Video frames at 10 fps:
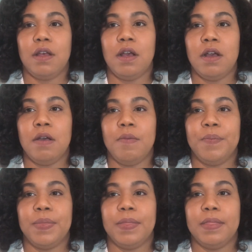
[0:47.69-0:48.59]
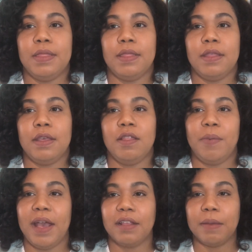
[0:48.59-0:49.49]
in the
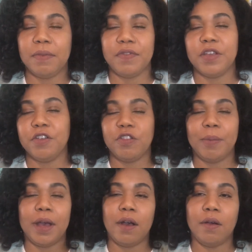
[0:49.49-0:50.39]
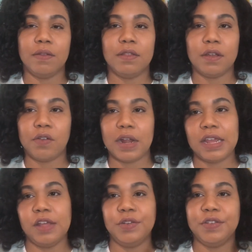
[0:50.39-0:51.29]
past couple of videos about the chronic
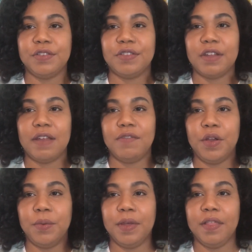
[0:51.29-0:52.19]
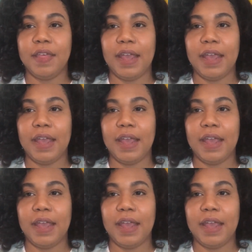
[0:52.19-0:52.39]
illnesses that I've dealt with.